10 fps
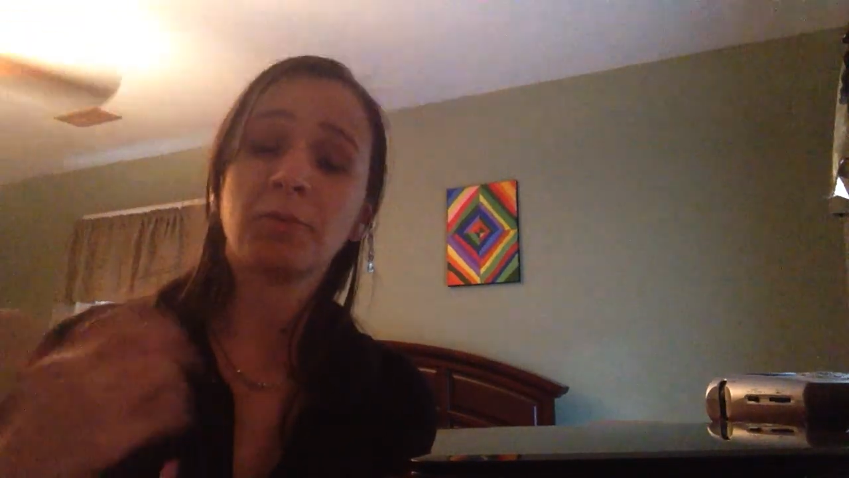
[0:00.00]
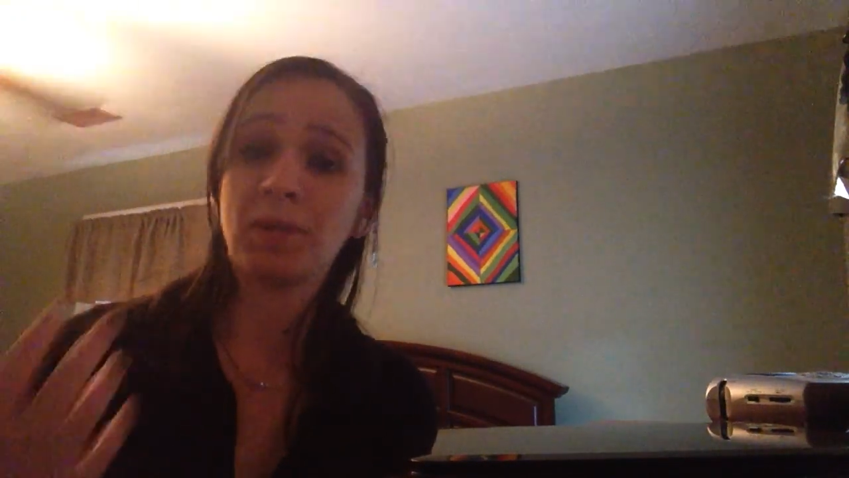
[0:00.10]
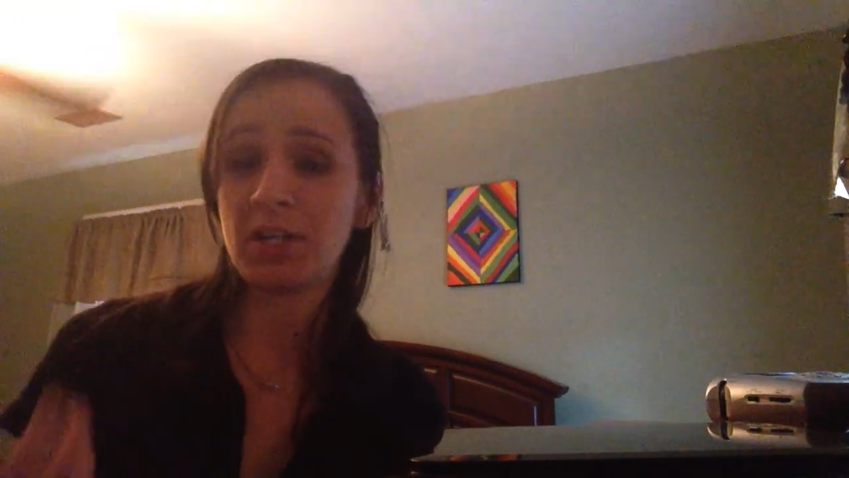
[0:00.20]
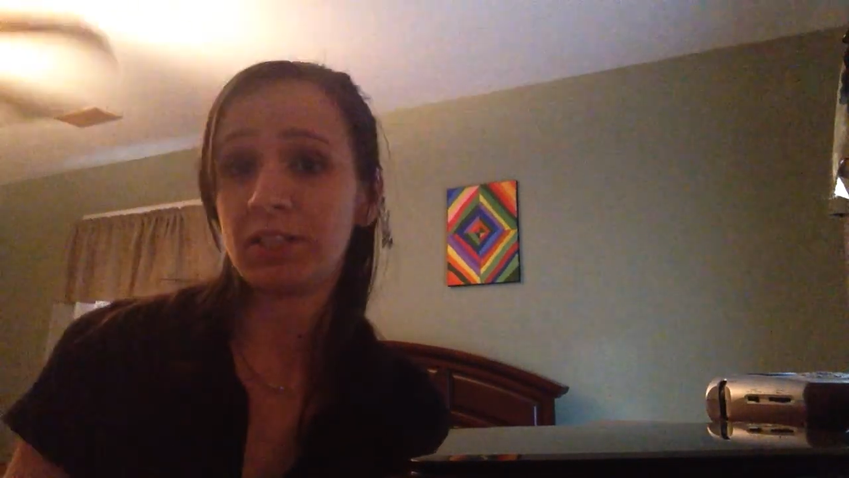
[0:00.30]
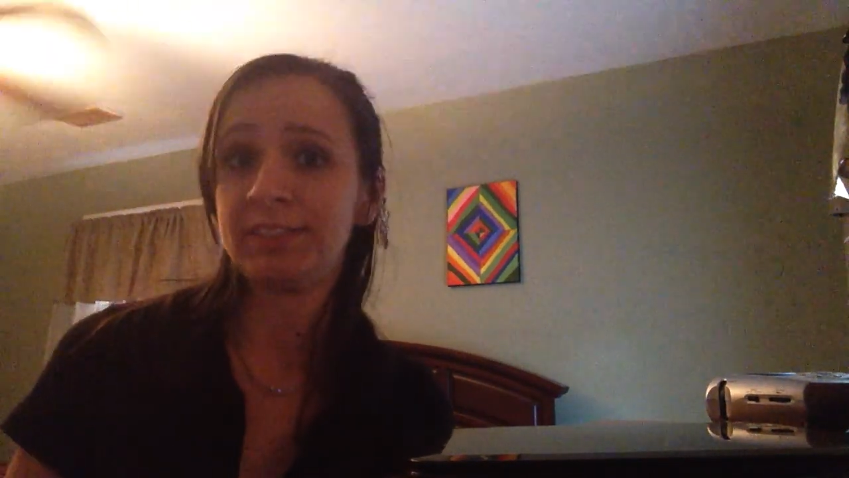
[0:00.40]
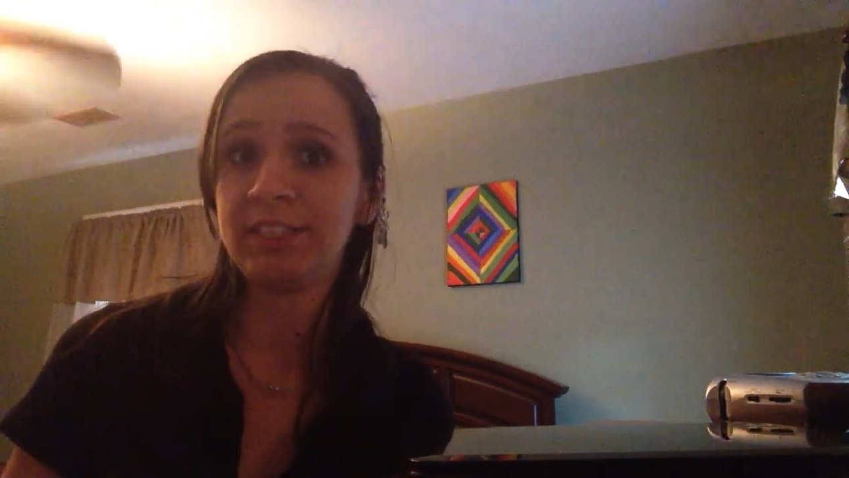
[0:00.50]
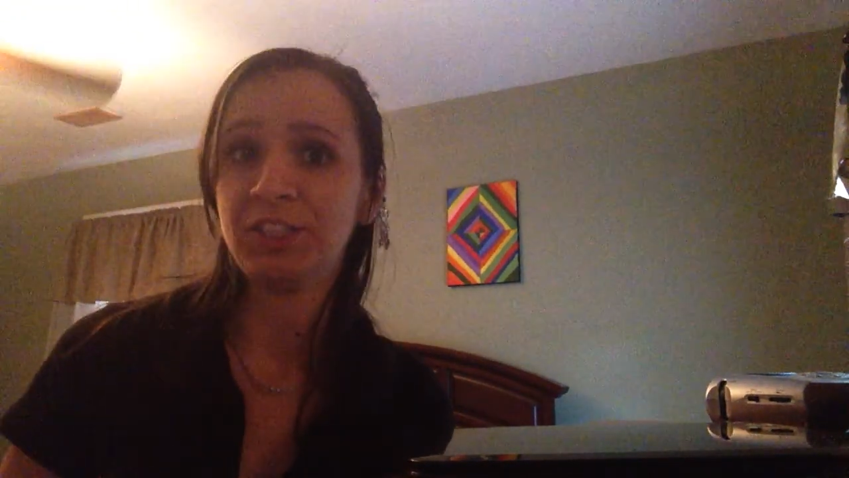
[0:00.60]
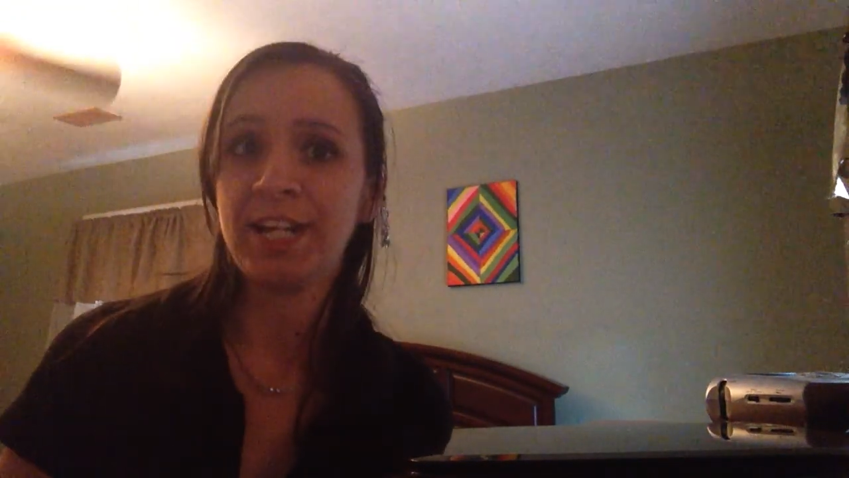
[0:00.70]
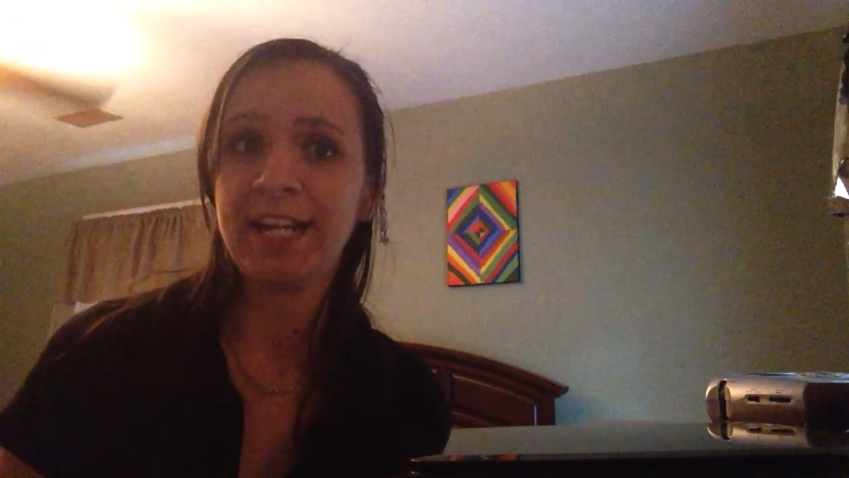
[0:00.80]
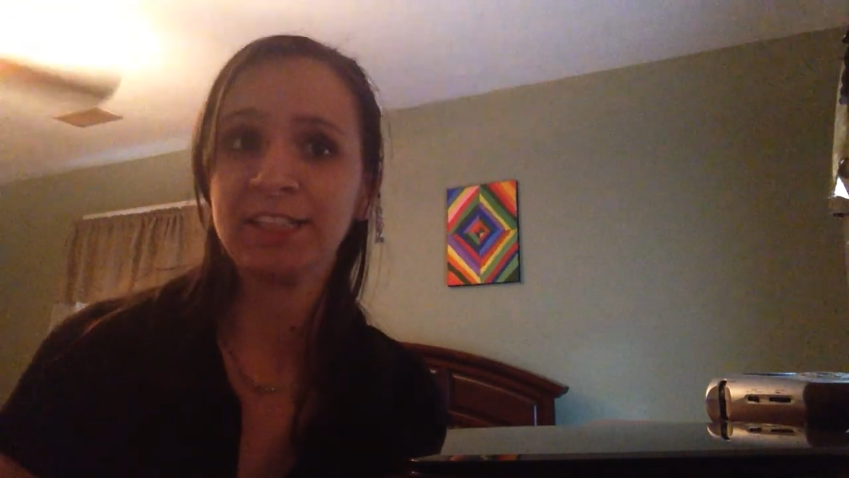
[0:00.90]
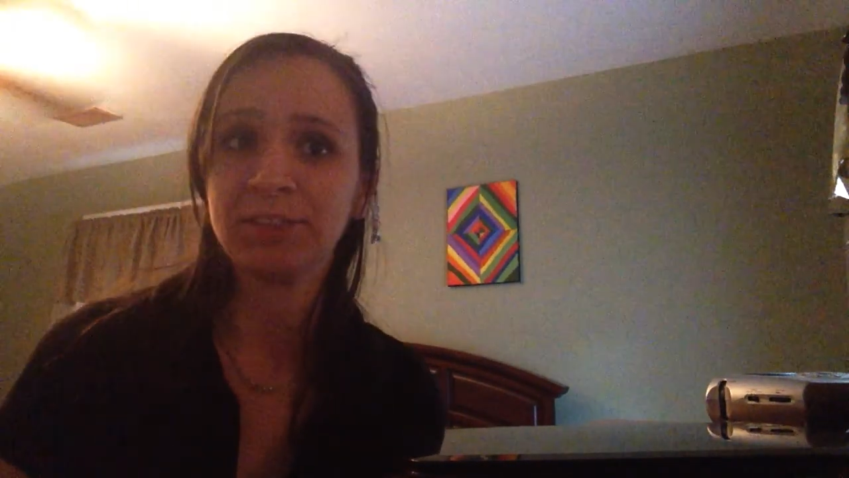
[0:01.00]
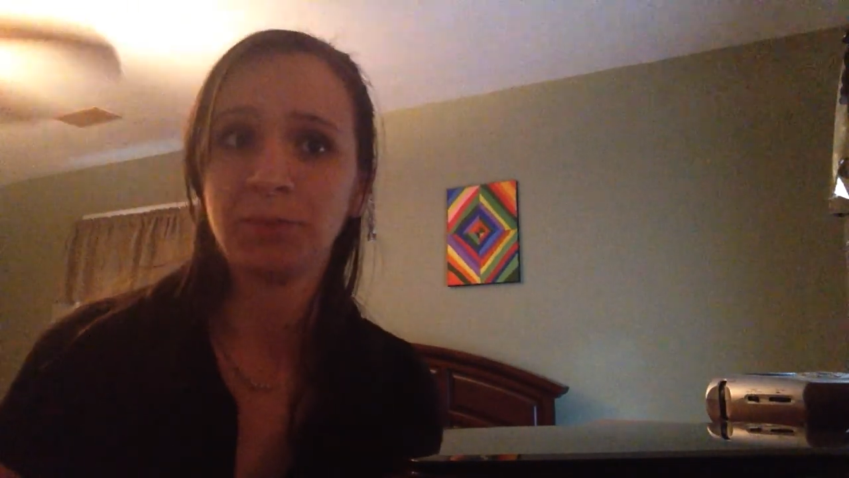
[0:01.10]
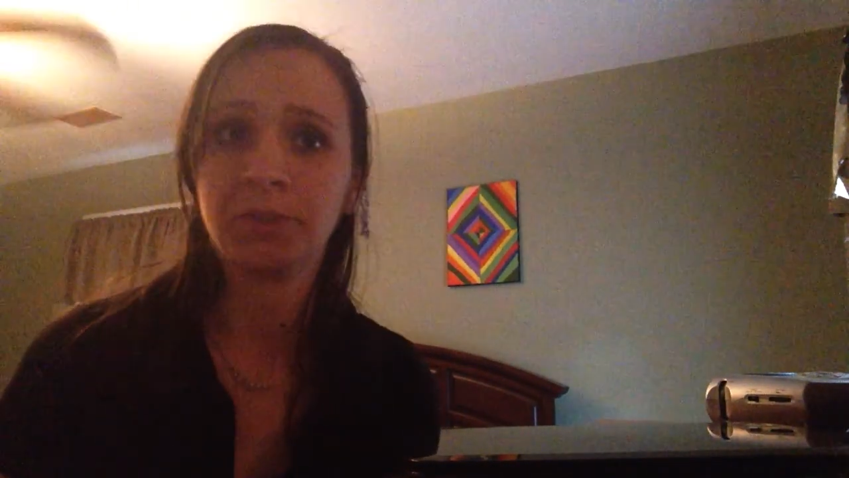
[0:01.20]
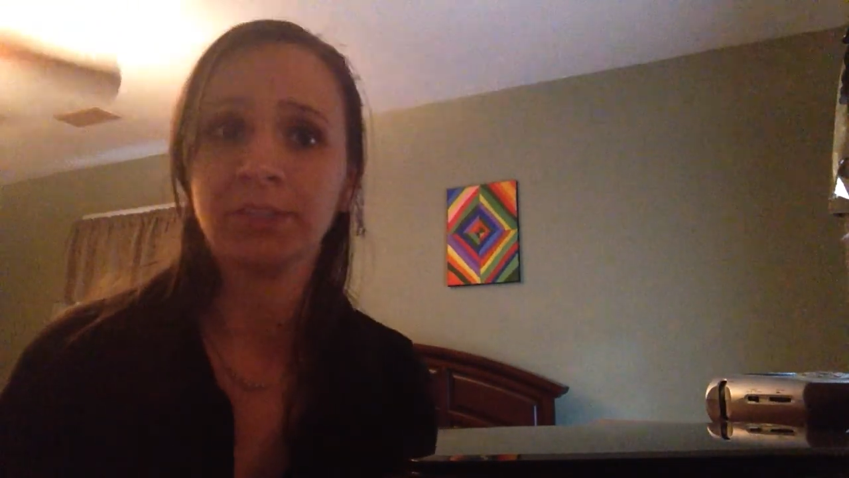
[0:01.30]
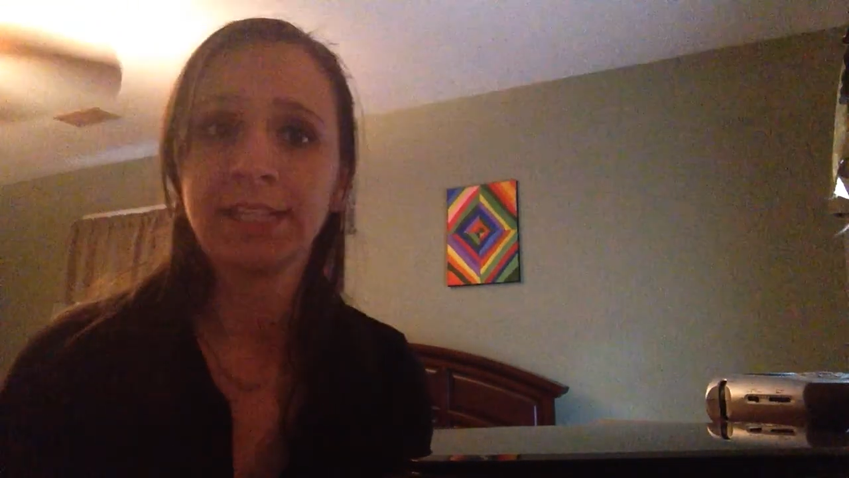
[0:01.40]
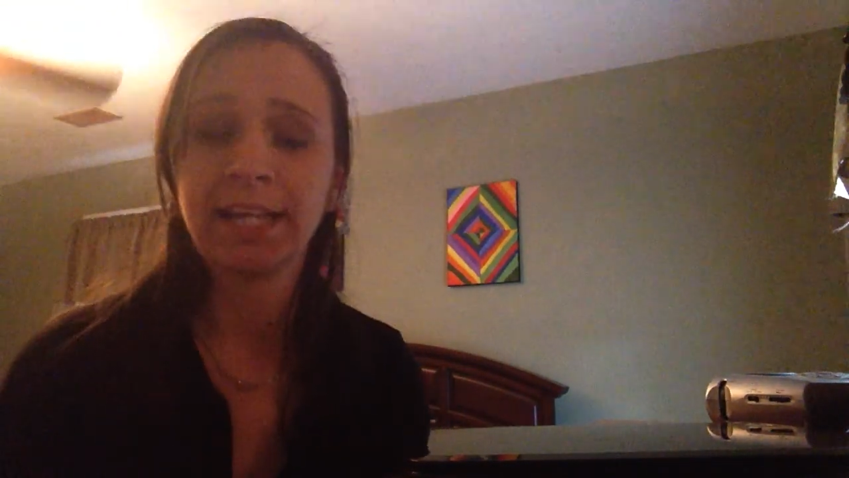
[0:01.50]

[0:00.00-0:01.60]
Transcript: what cause the genetic disorders,